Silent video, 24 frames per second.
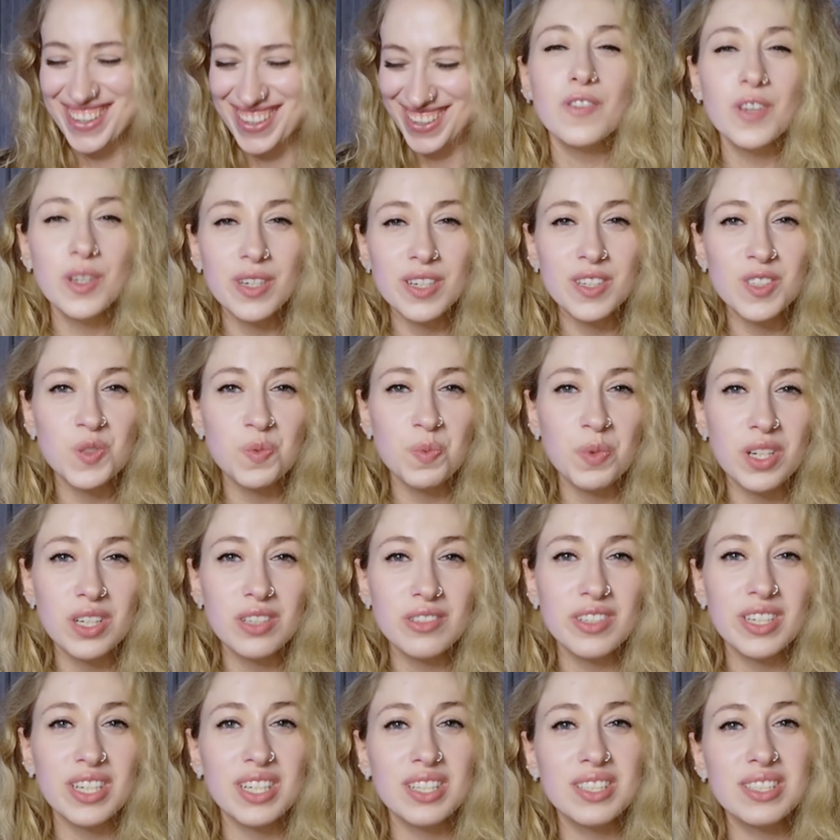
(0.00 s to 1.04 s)
if you
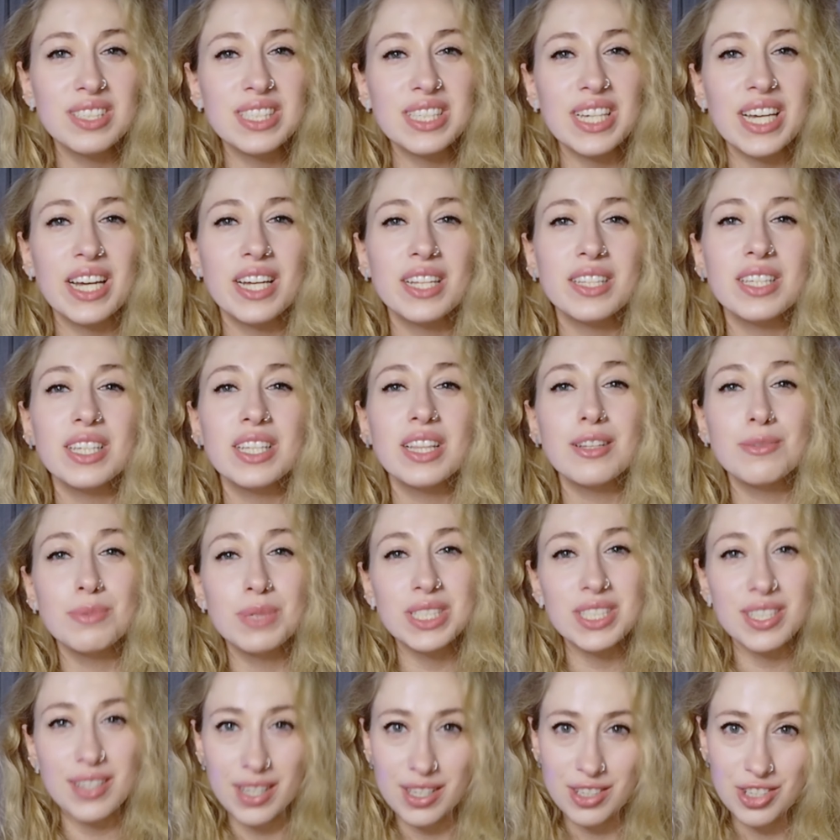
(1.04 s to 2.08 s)
experience any
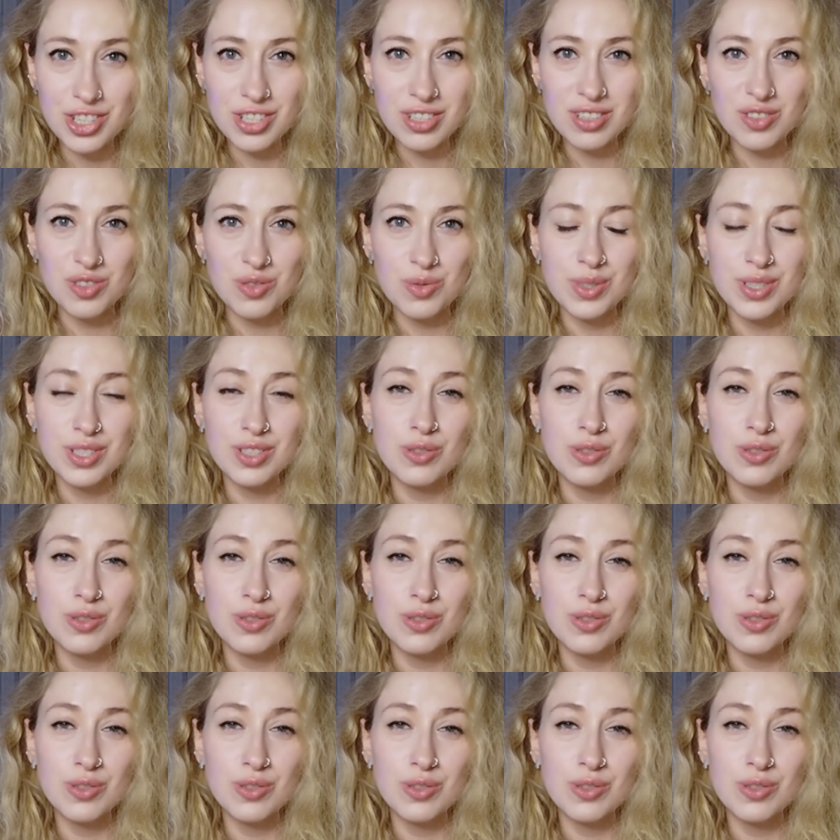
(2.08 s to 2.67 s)
limitations,